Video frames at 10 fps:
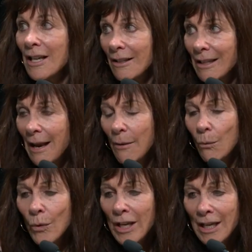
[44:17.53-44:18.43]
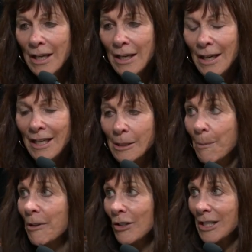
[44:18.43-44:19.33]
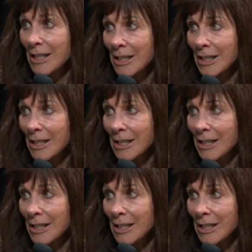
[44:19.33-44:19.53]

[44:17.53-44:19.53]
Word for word: that we experience